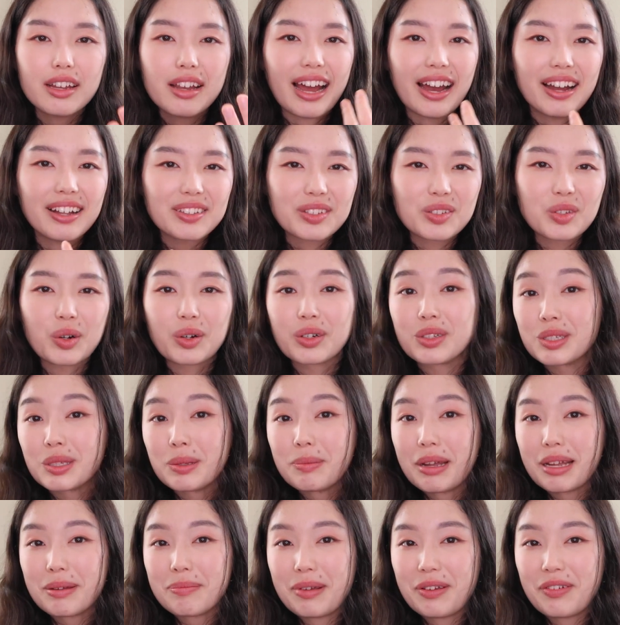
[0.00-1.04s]
that starts to
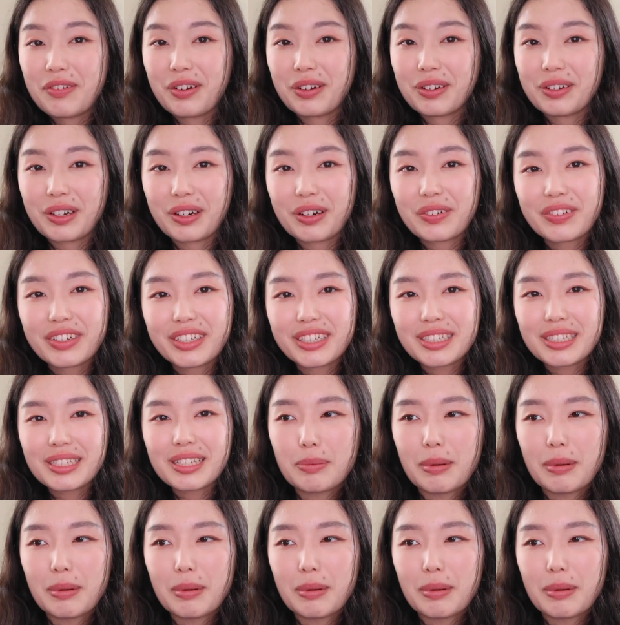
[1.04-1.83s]
make me feel nervous,